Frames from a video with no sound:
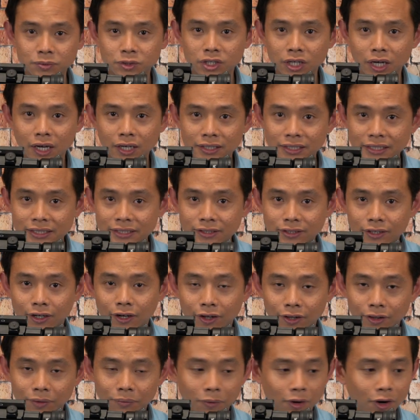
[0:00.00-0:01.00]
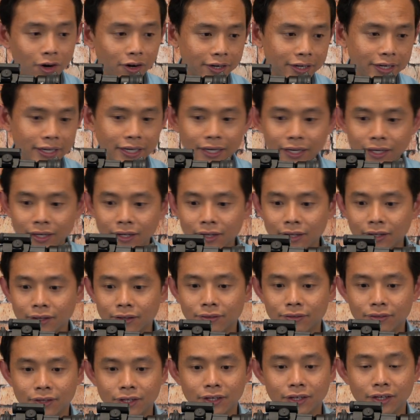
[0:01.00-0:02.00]
shotgun on the market,
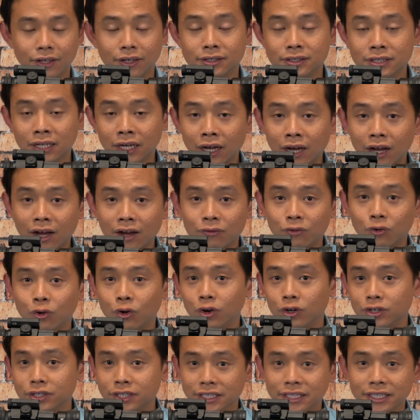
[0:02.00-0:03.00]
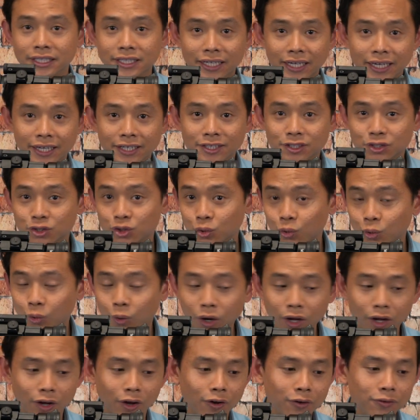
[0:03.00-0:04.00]
the Tavor
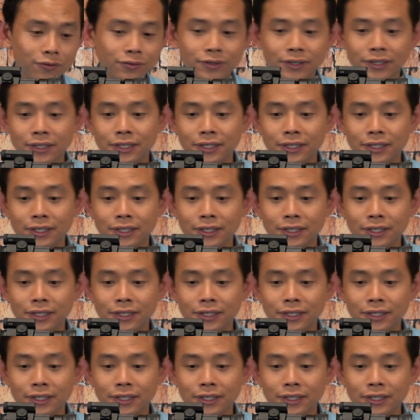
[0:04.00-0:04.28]
TS12,